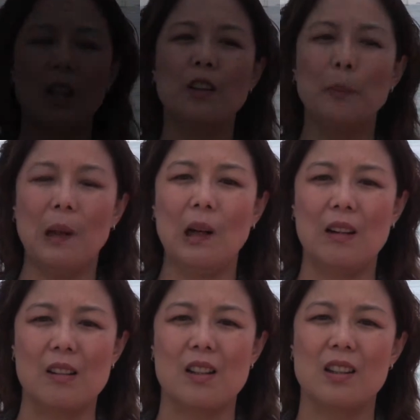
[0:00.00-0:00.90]
In the
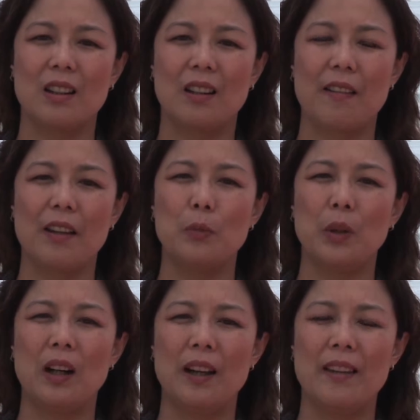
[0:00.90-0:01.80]
past, I think
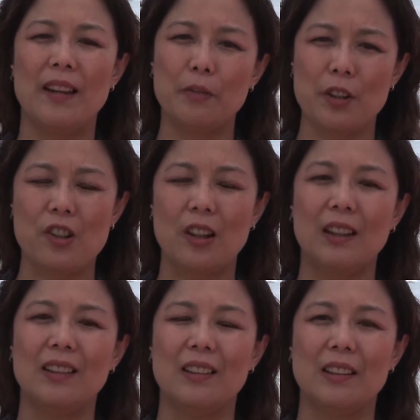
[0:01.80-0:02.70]
when I left
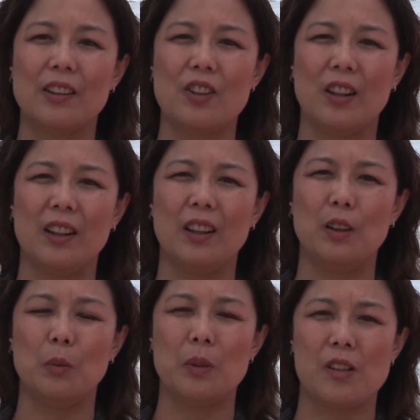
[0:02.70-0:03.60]

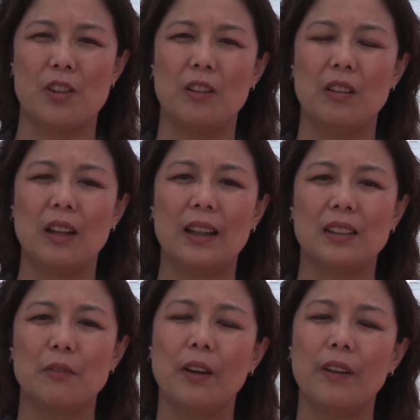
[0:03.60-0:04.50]
China was still at
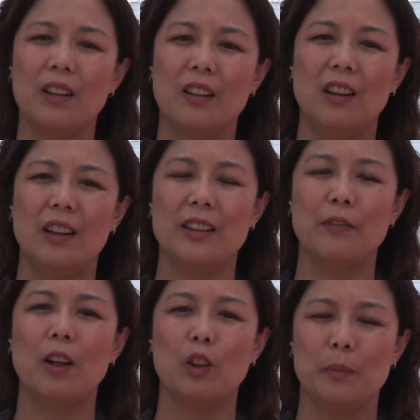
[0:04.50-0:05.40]
a very early
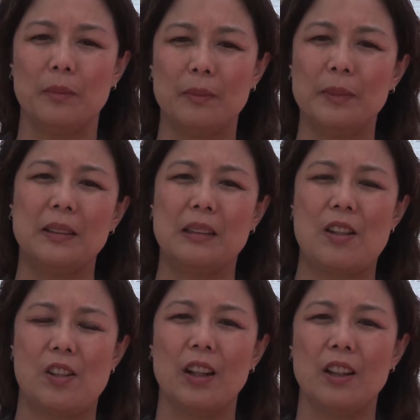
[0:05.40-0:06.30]
development
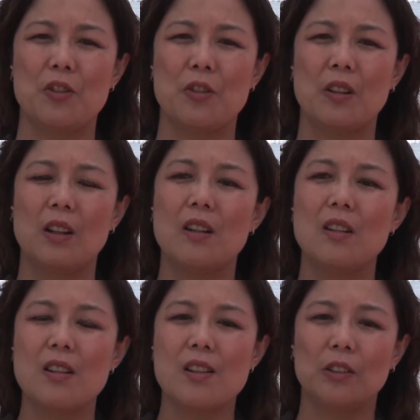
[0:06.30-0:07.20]
stage.
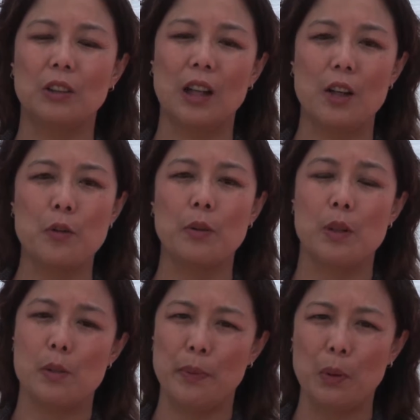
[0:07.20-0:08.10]
So the country
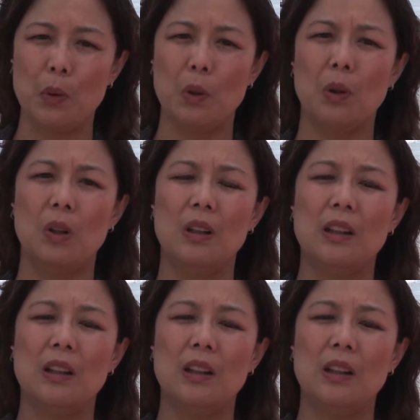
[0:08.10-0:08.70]
was poor.